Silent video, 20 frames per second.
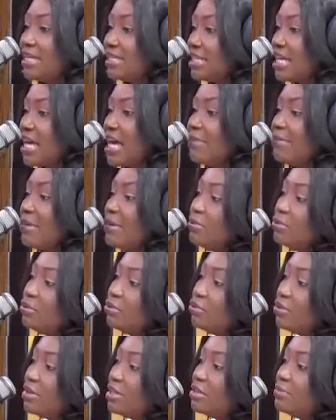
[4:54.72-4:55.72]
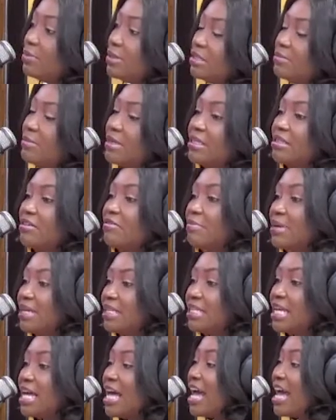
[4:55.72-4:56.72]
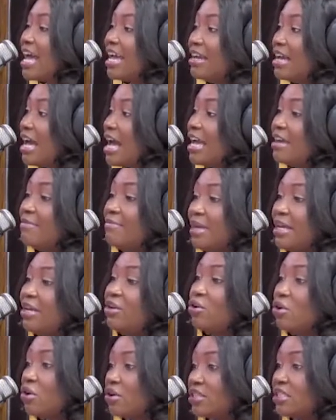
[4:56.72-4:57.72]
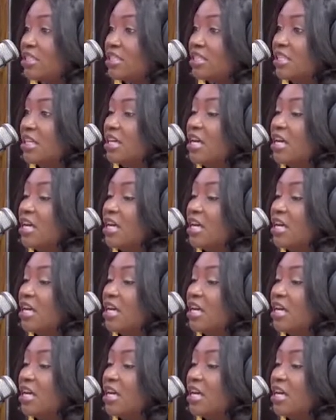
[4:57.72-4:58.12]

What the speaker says: better. I'm able to express myself better. I may not